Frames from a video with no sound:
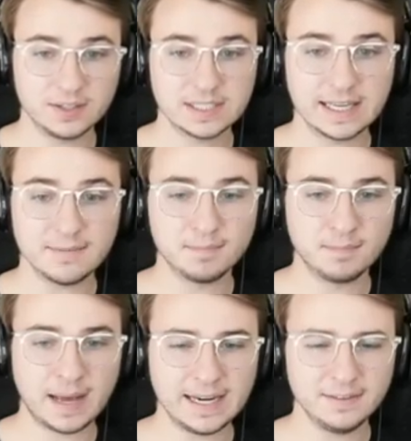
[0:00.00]
It looks like it
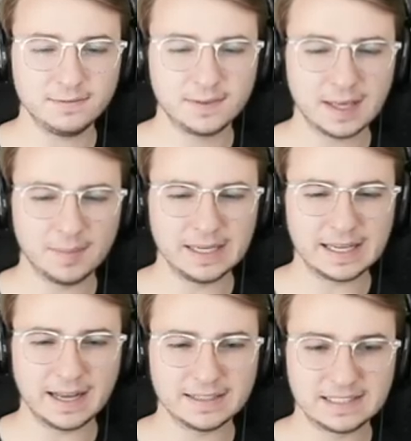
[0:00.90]
might have come
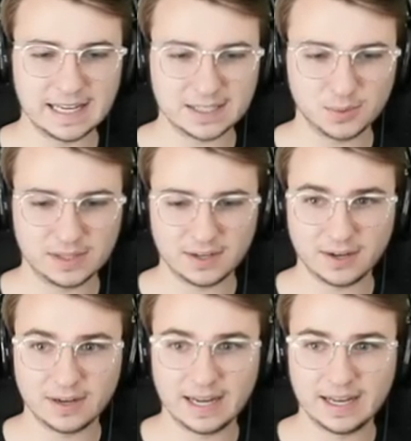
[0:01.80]
into contact with
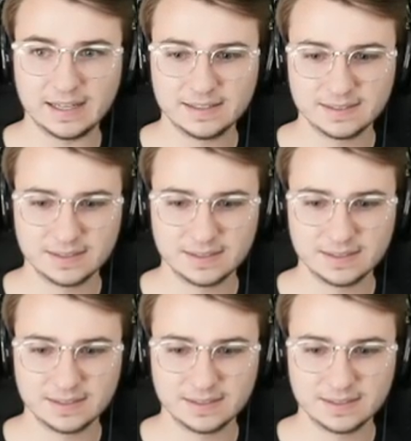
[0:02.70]
our uh,